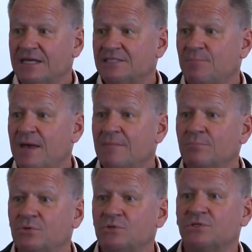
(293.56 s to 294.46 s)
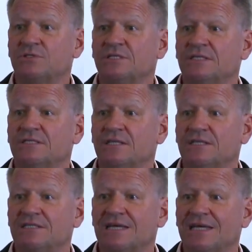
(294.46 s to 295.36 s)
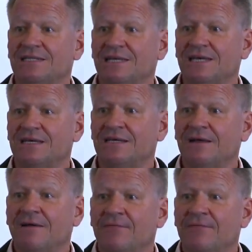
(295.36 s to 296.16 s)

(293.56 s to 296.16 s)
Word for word: is bamboozled into this idea